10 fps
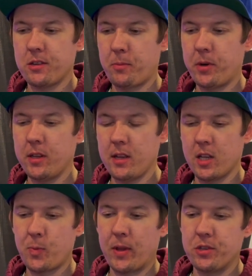They're pretty
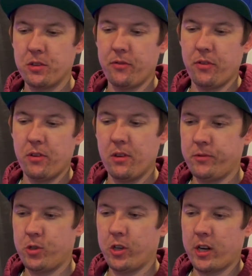inexpensive,
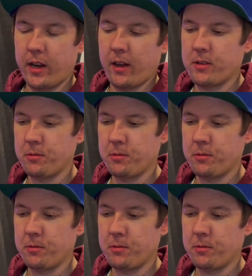so you kind of got